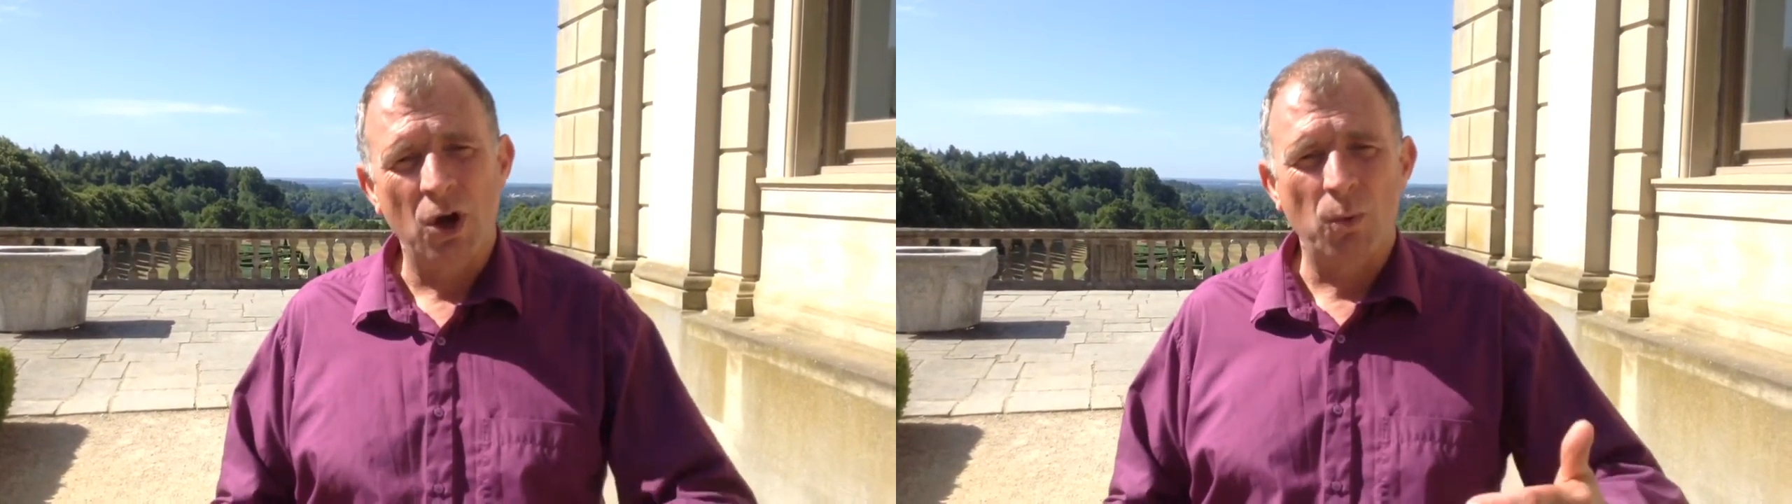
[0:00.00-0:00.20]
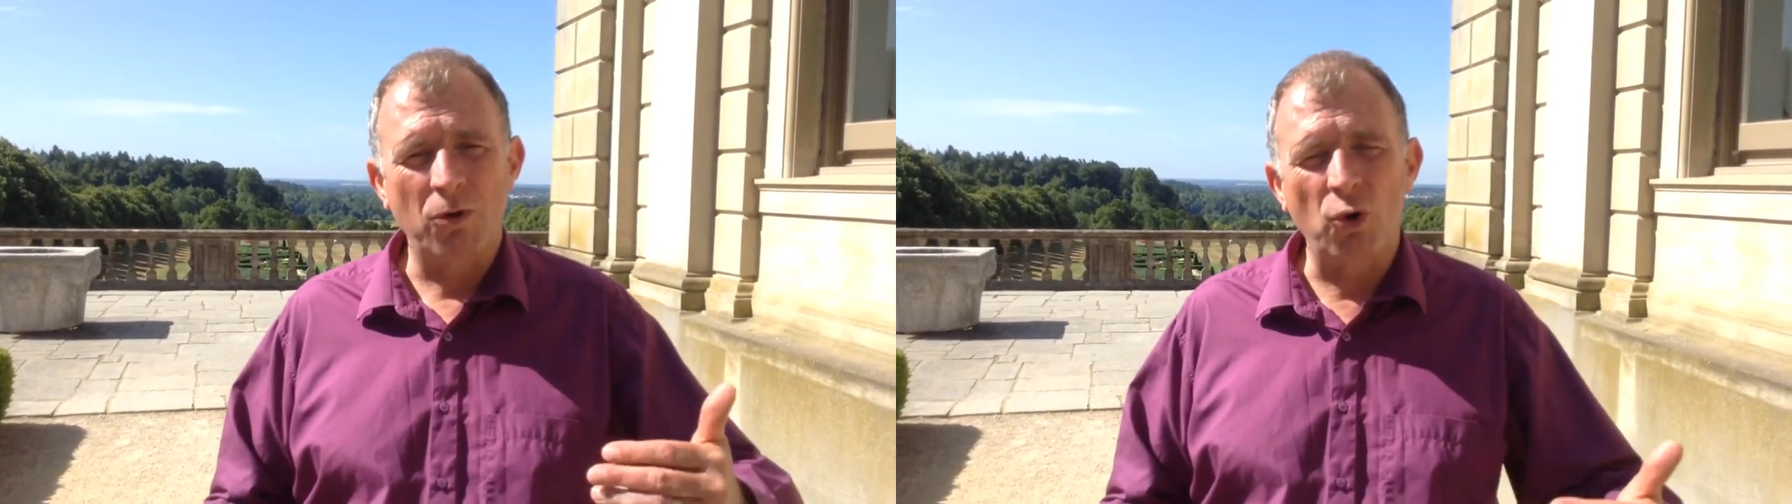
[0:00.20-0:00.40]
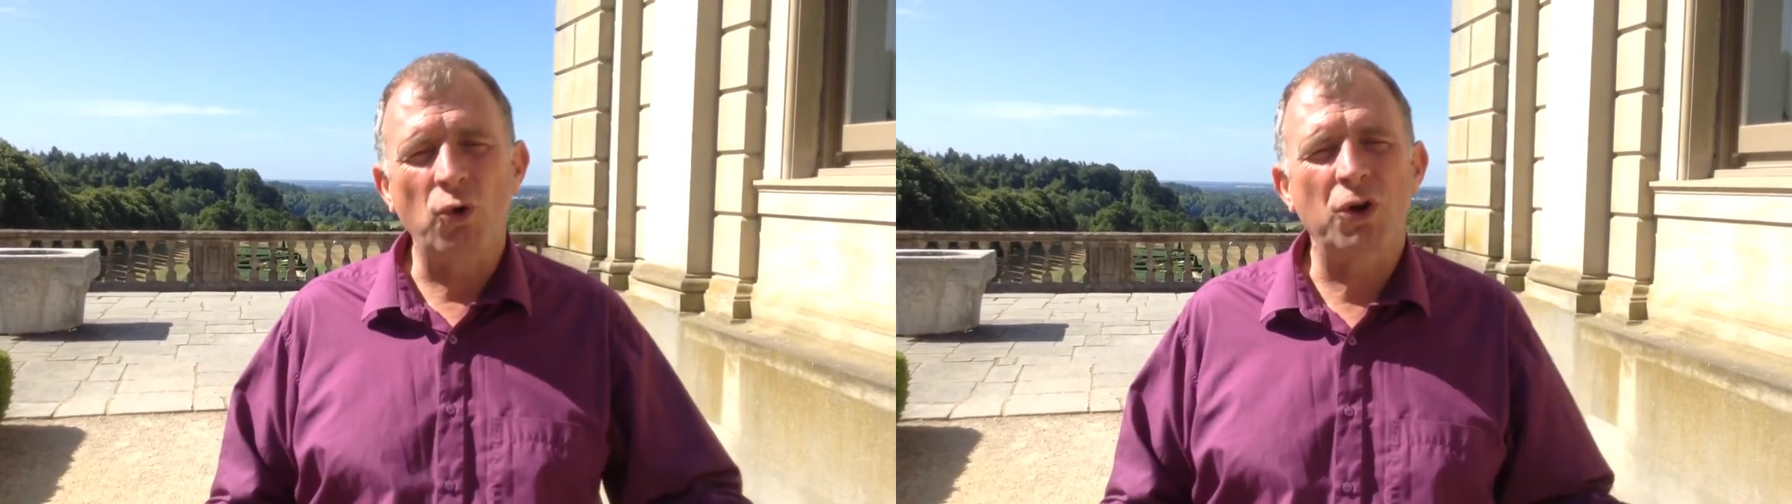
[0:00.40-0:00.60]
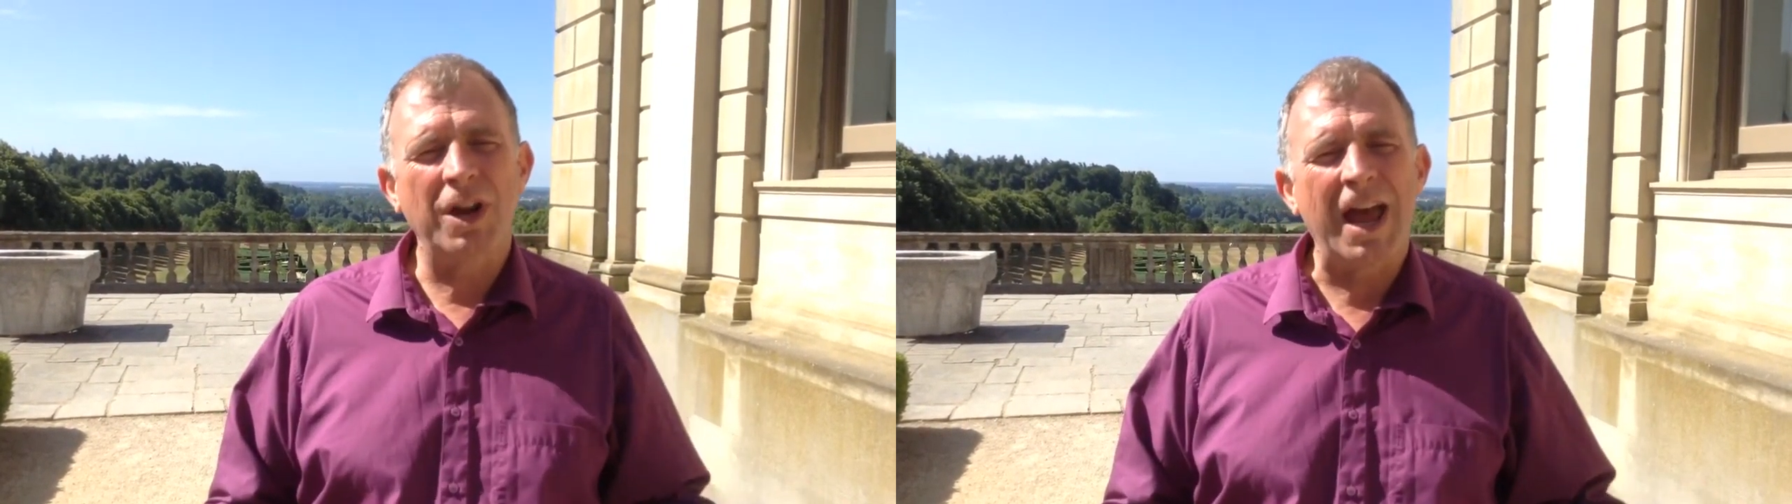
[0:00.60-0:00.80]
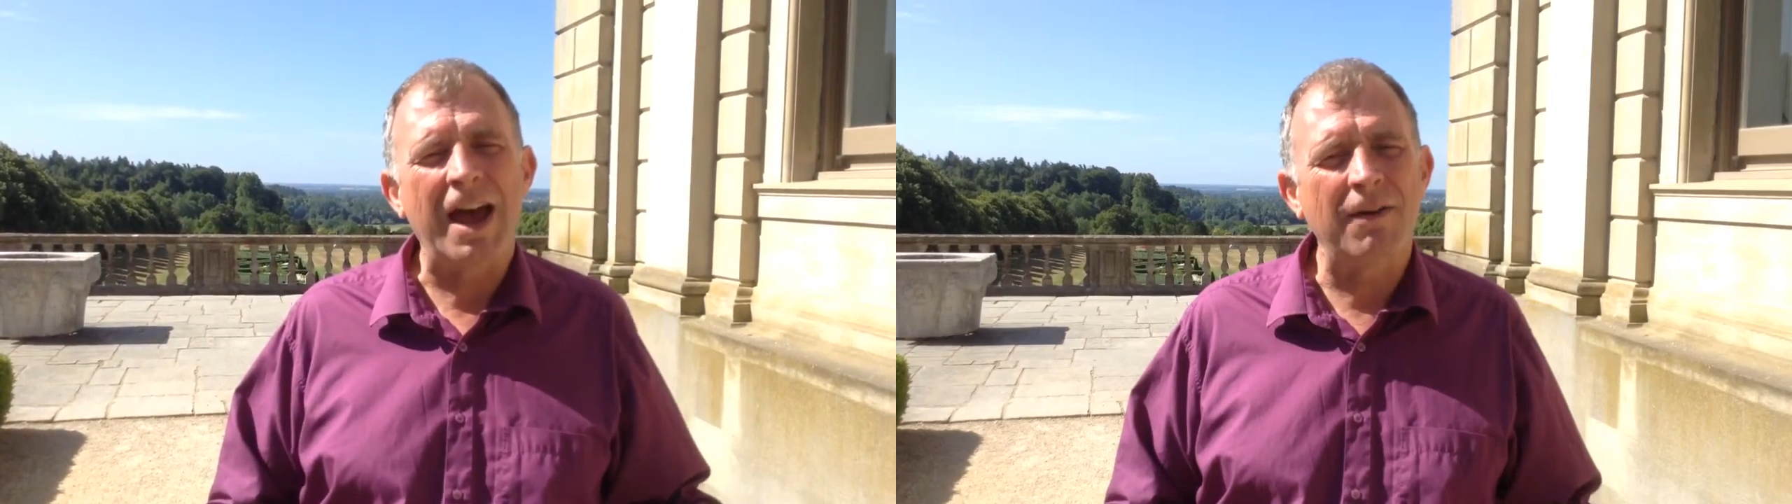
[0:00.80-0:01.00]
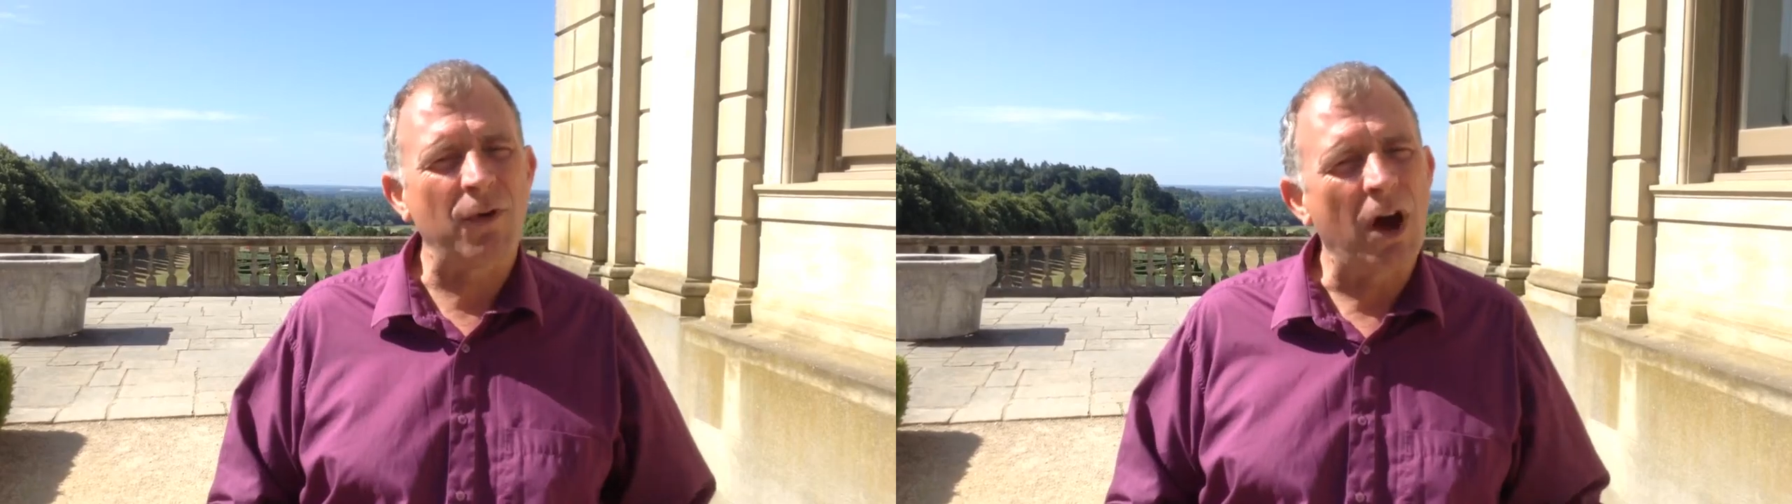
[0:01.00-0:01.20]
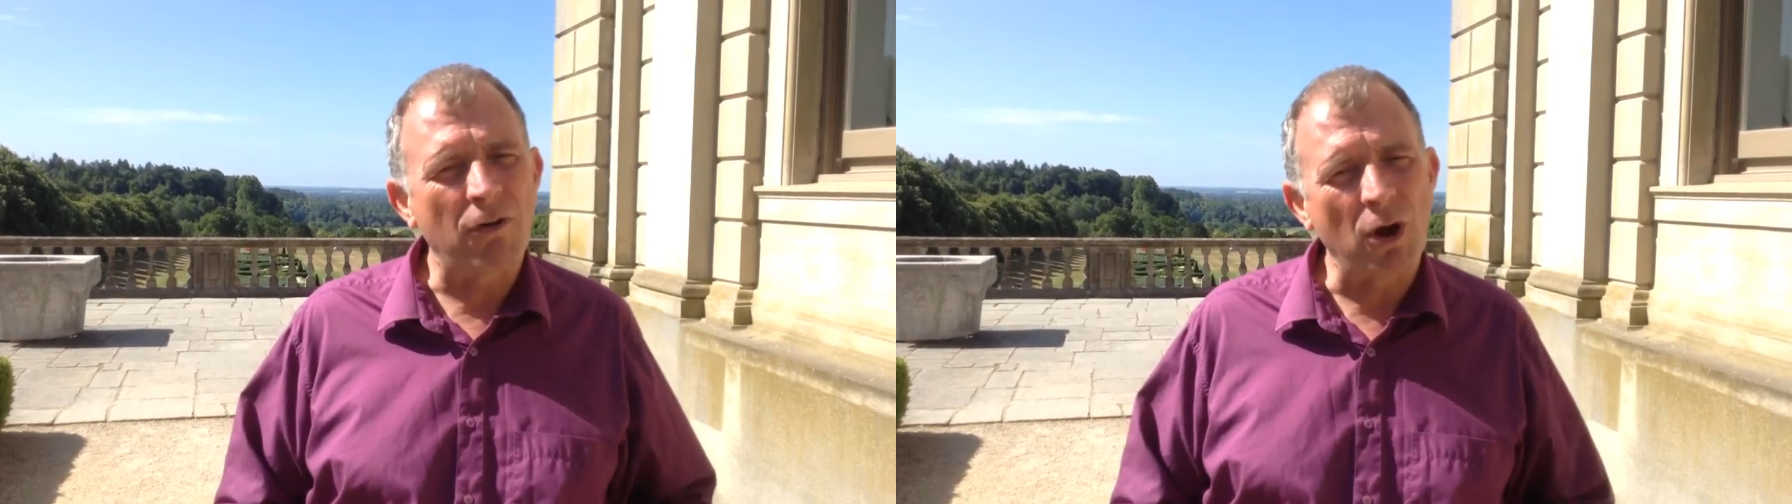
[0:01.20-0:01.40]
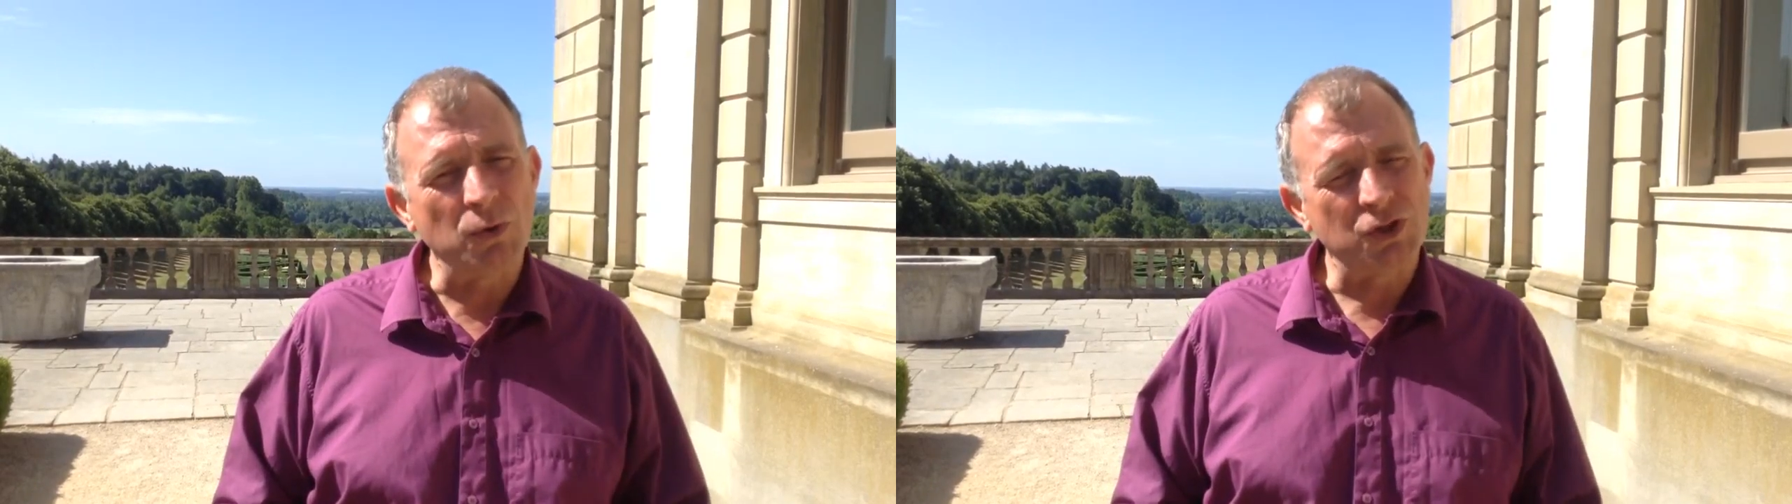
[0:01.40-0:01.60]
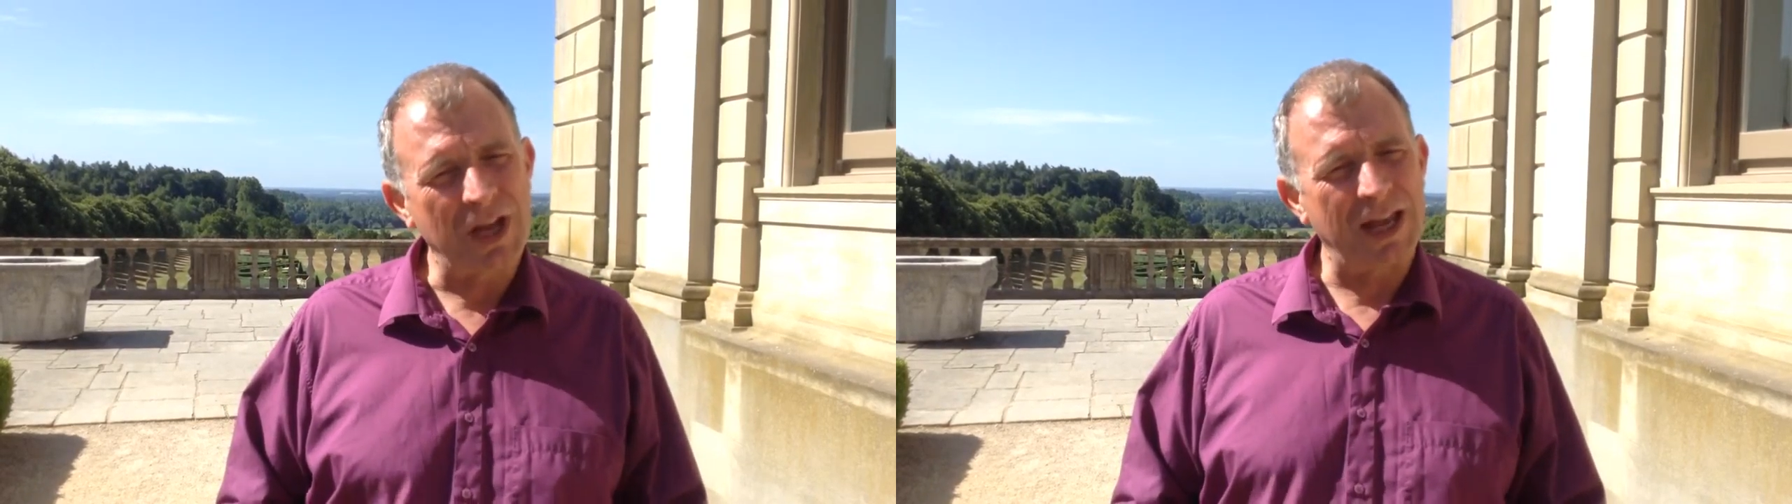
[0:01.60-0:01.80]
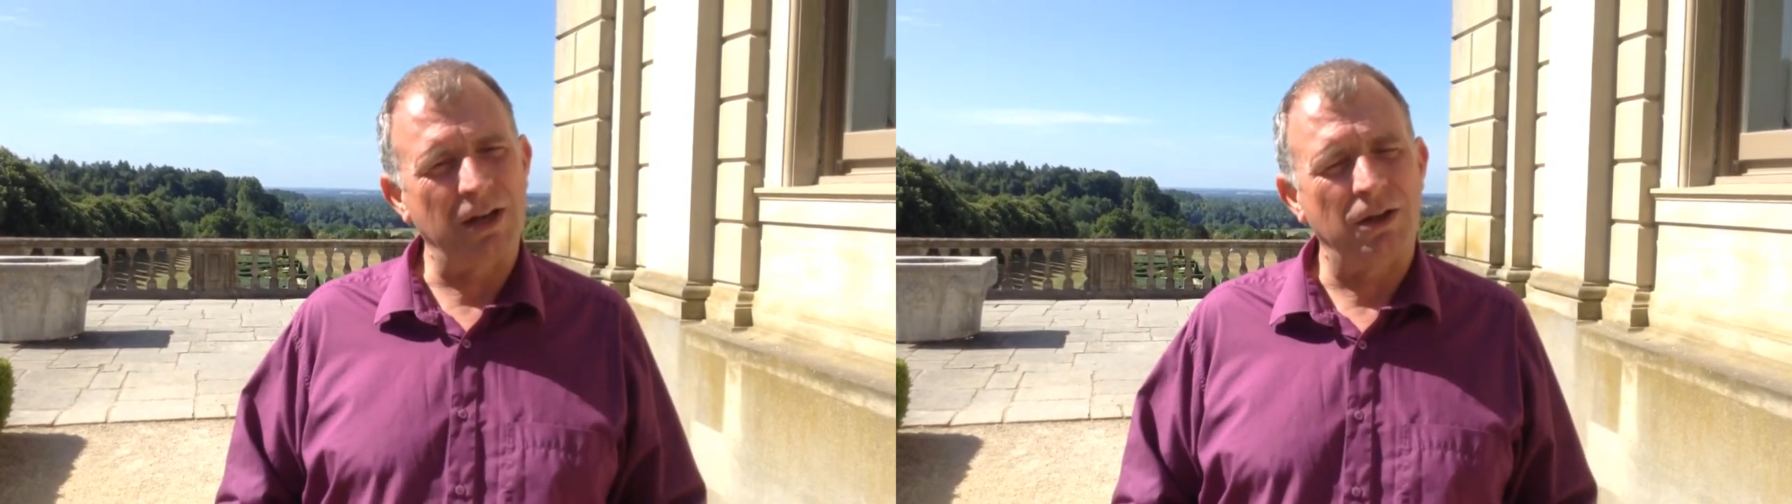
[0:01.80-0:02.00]
We're all going to have our own
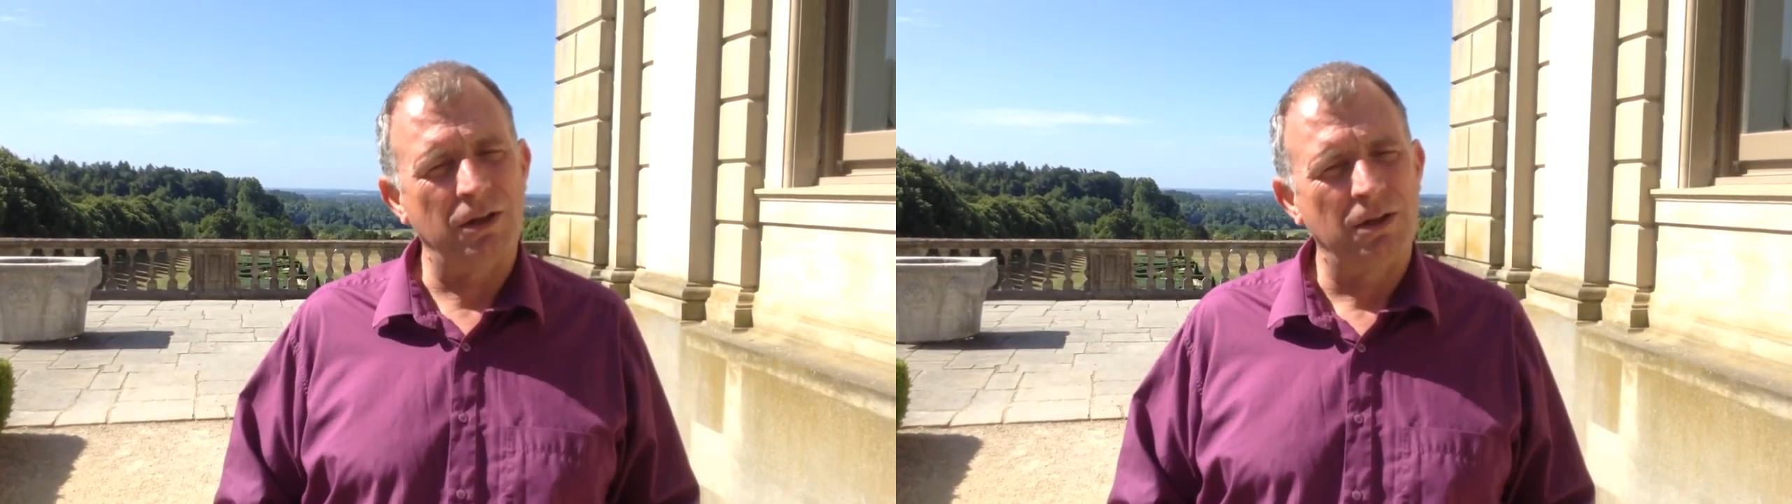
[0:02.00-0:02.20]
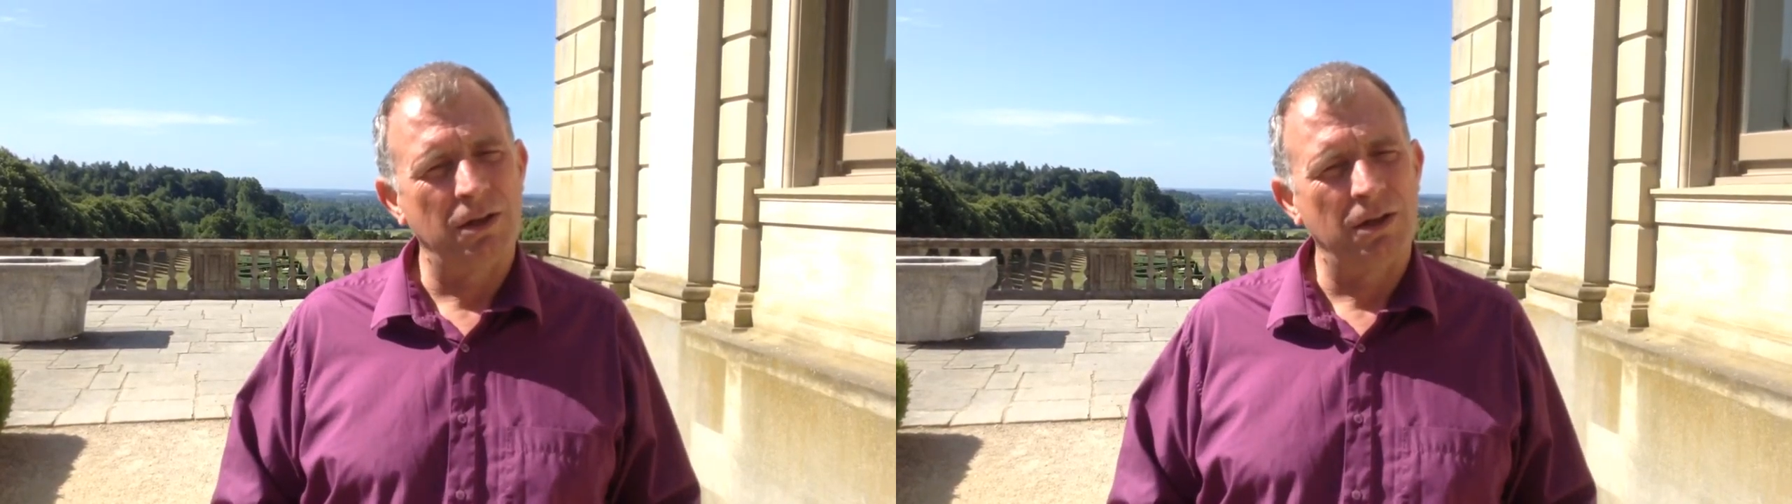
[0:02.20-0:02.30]
channel.